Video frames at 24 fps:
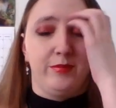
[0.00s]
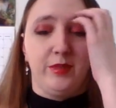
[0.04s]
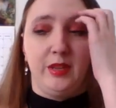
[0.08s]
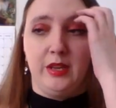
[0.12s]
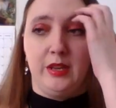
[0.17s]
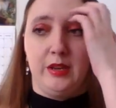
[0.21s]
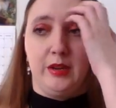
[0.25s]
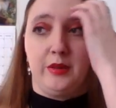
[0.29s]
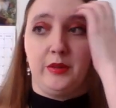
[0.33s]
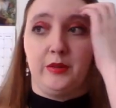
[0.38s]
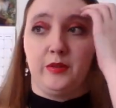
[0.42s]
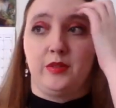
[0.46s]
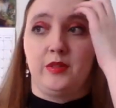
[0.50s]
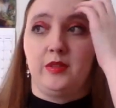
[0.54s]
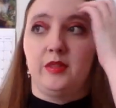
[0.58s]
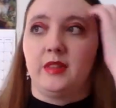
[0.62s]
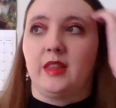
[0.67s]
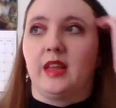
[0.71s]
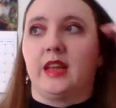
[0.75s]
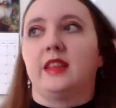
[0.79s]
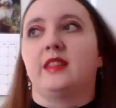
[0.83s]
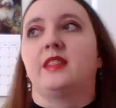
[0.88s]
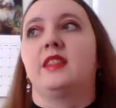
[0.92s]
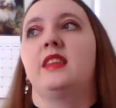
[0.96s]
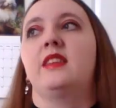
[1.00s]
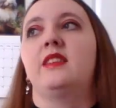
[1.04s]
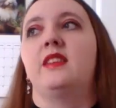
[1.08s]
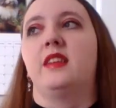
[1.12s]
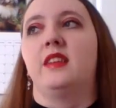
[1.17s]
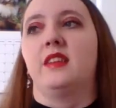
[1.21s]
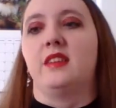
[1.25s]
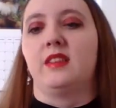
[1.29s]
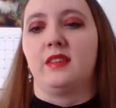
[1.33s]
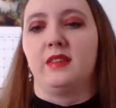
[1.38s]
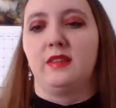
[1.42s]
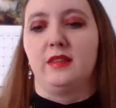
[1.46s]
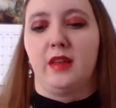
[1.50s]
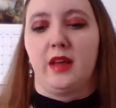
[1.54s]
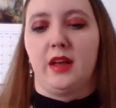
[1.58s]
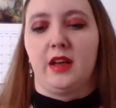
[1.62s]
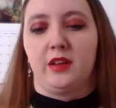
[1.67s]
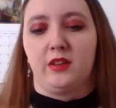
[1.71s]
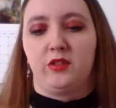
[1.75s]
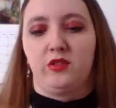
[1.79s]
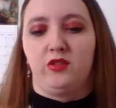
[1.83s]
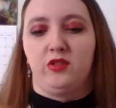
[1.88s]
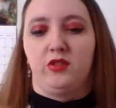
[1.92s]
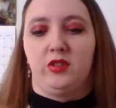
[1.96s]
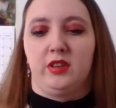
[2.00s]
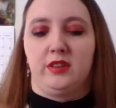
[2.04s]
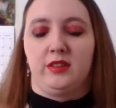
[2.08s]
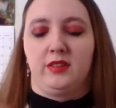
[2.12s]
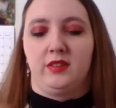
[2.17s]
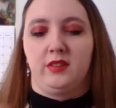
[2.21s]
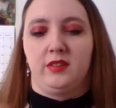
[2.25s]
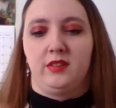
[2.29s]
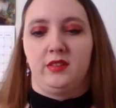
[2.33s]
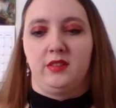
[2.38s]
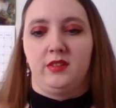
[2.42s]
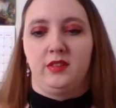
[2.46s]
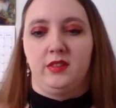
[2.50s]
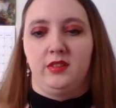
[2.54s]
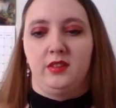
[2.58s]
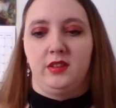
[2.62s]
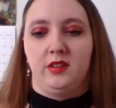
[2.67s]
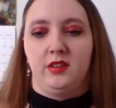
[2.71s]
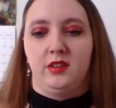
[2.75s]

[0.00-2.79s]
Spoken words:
you know, that this is not just